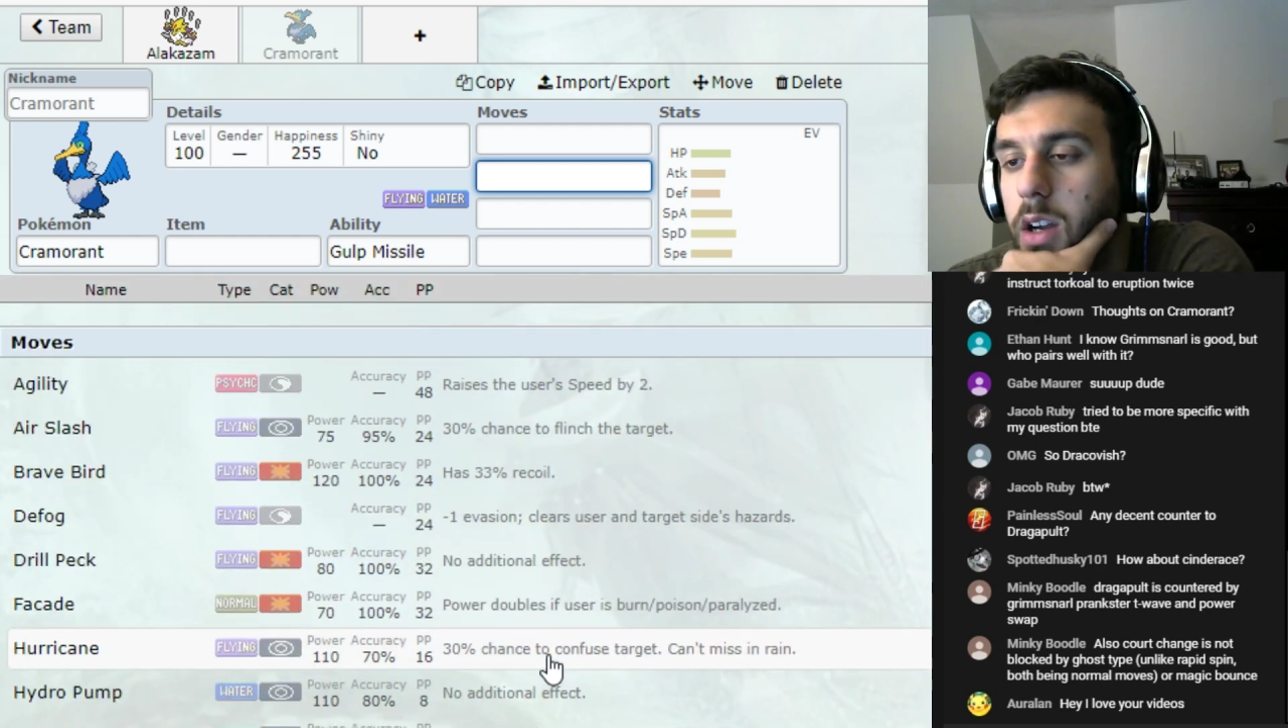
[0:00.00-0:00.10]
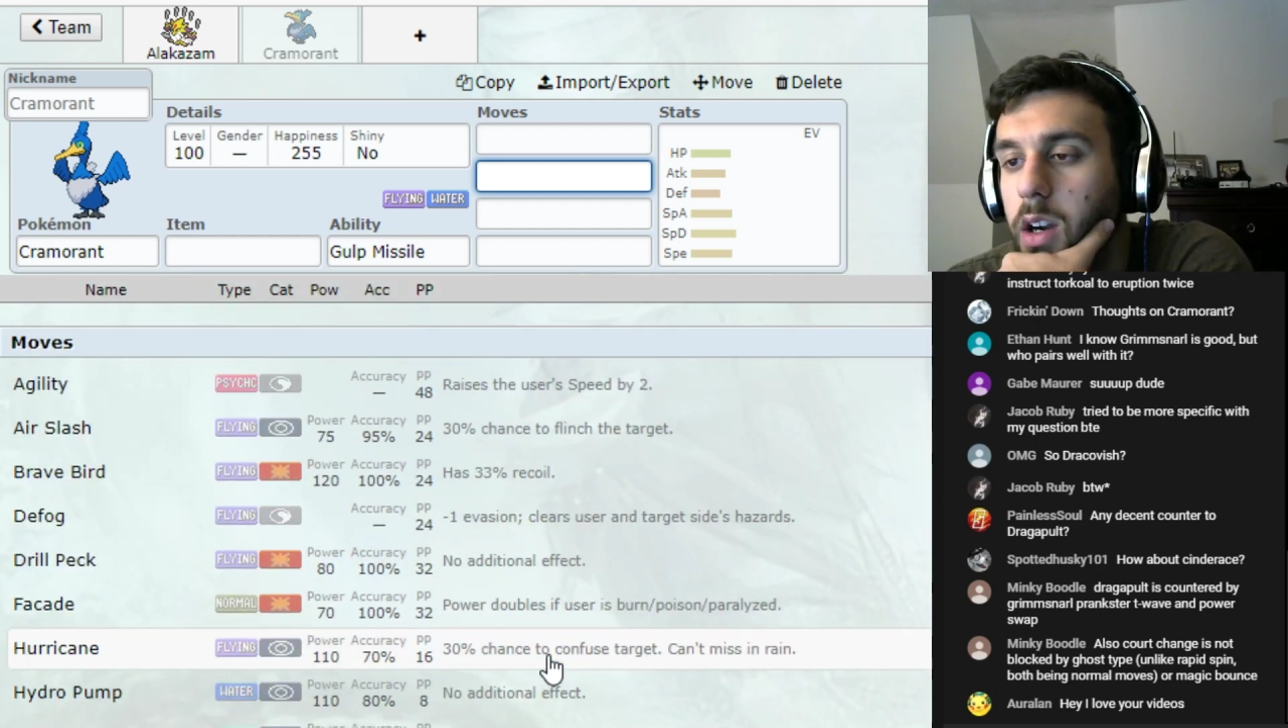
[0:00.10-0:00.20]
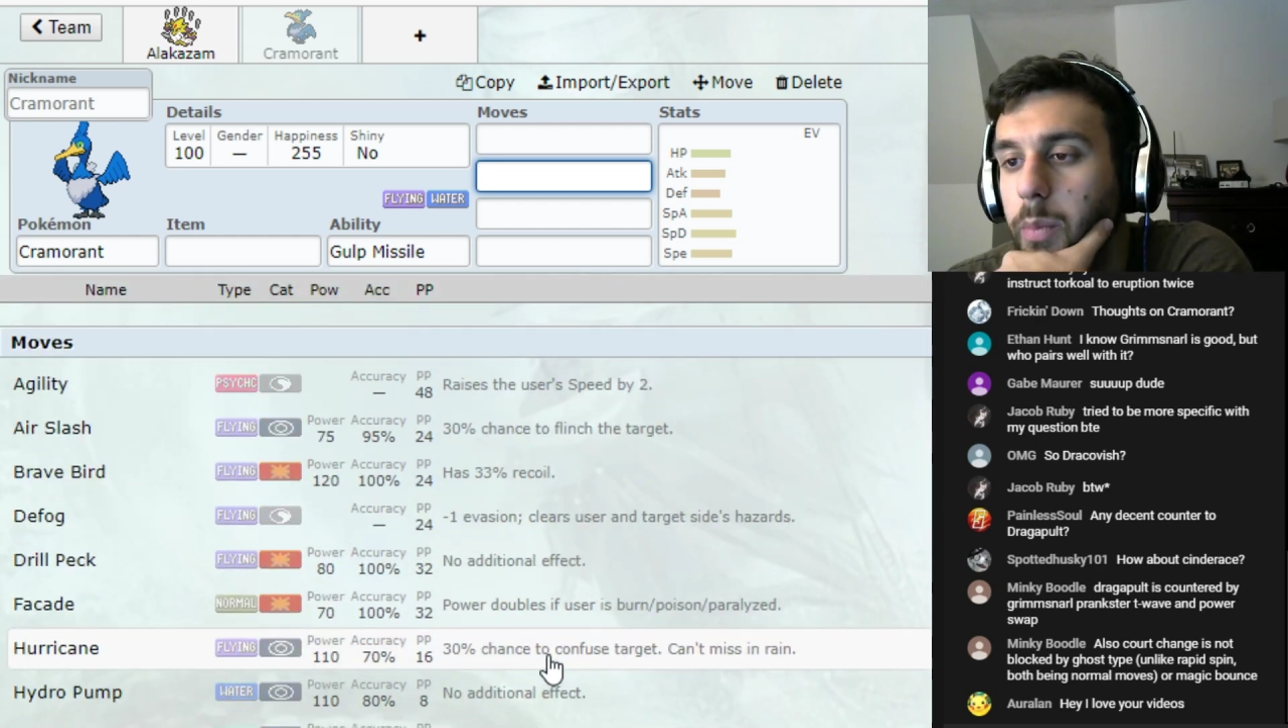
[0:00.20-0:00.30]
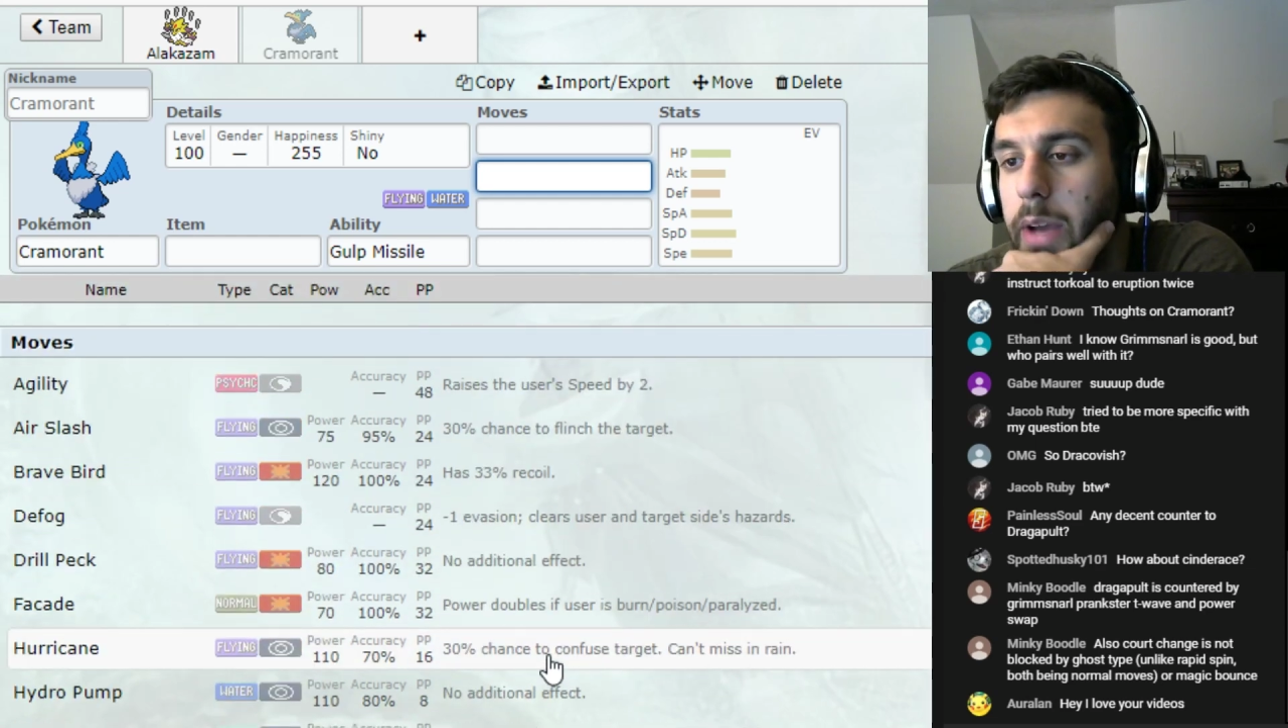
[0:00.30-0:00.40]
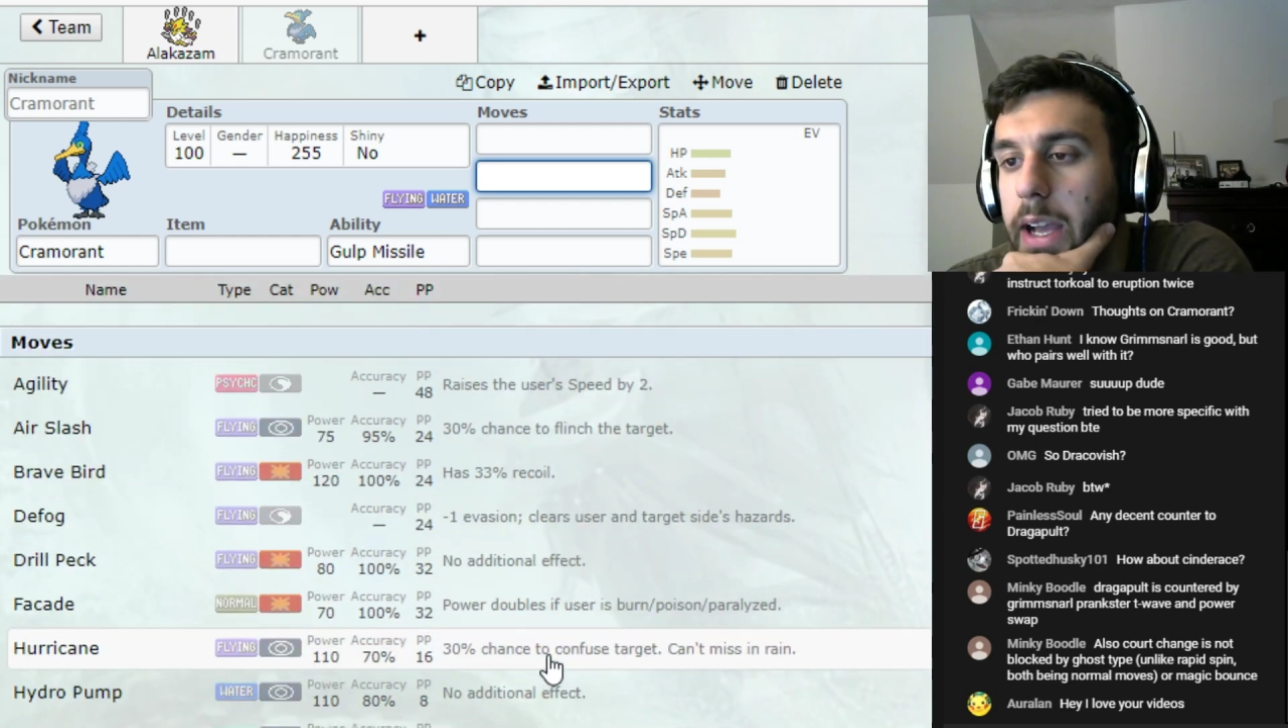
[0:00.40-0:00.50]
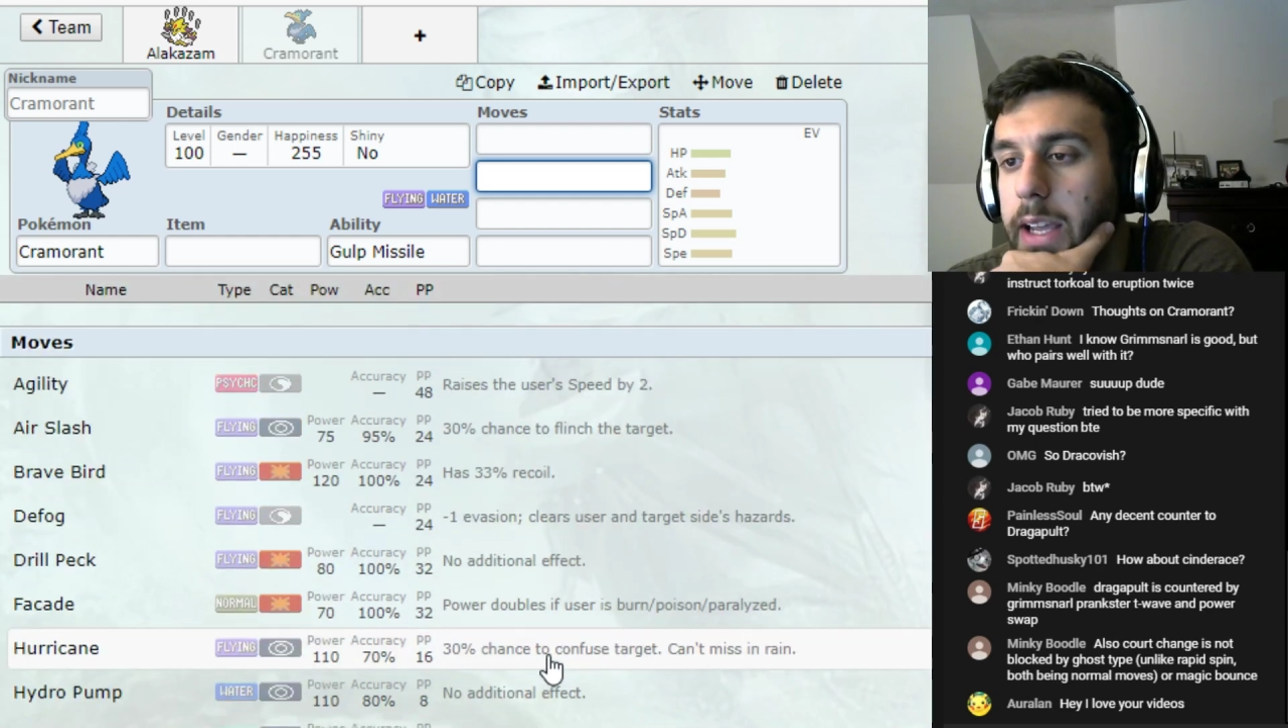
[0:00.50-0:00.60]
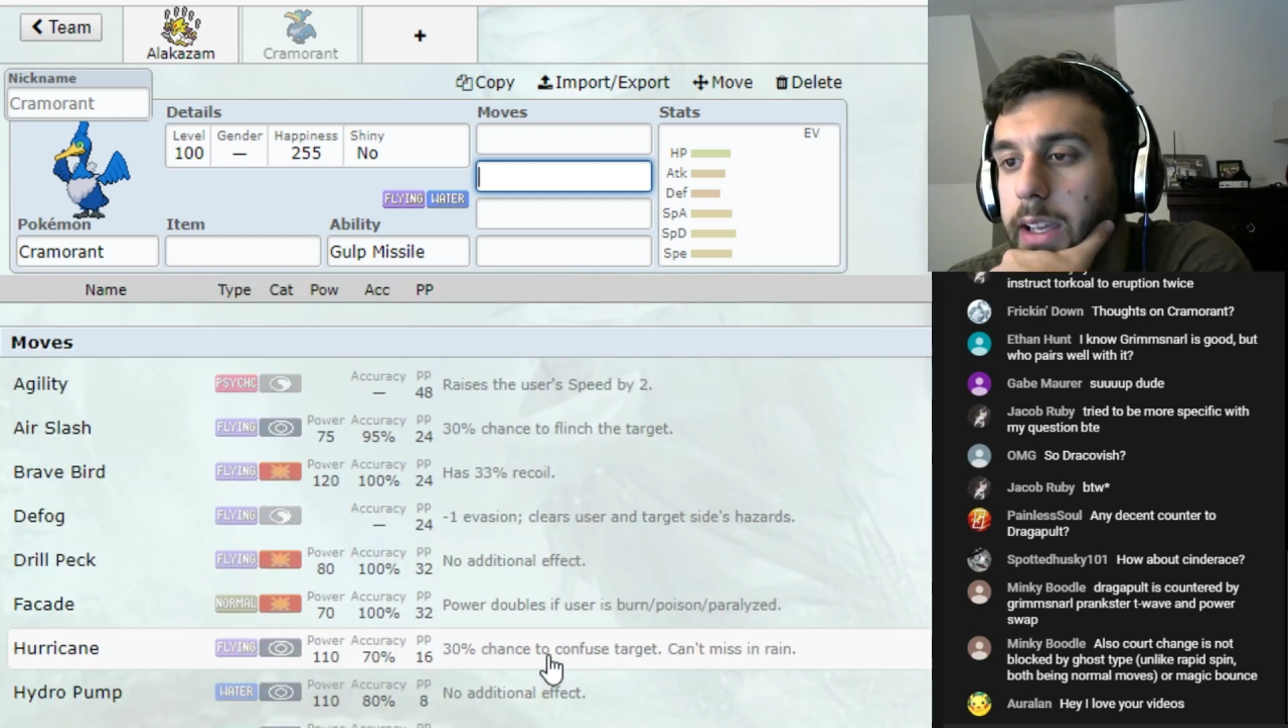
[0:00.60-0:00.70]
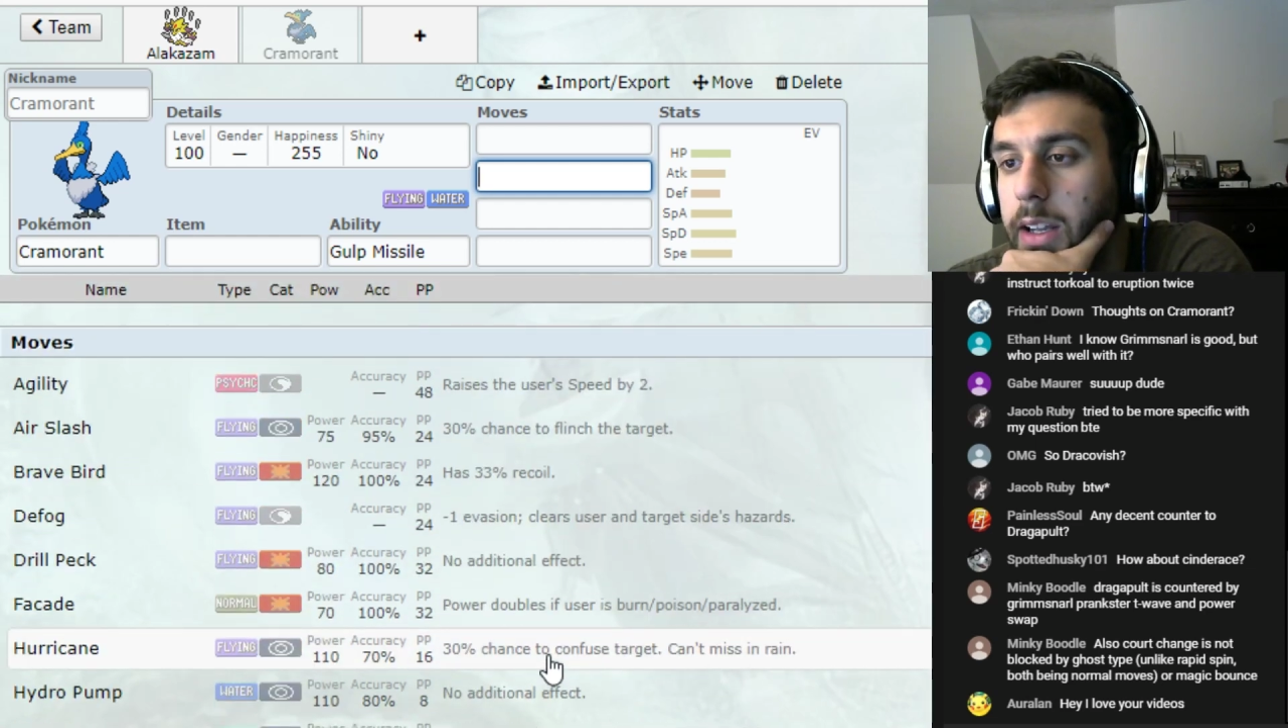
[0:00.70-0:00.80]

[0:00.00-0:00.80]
aren't backing